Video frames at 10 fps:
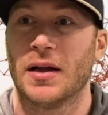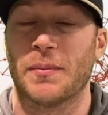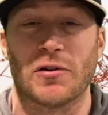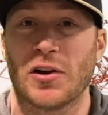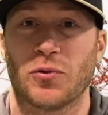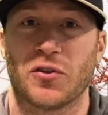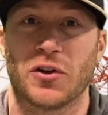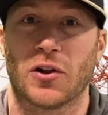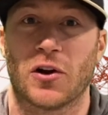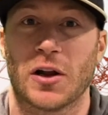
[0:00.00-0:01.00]
my wrist was
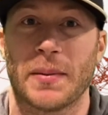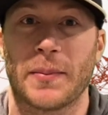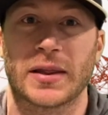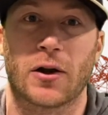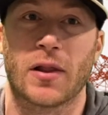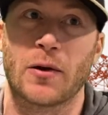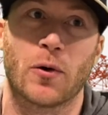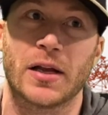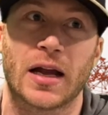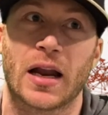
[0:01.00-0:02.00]
still hurting me, but they're like,
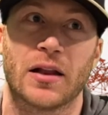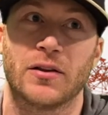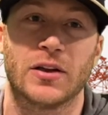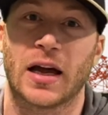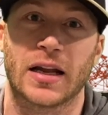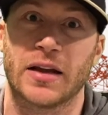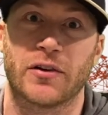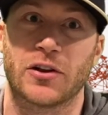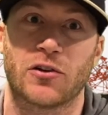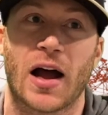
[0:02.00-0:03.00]
well, you gotta give it
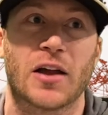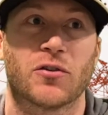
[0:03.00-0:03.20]
a try.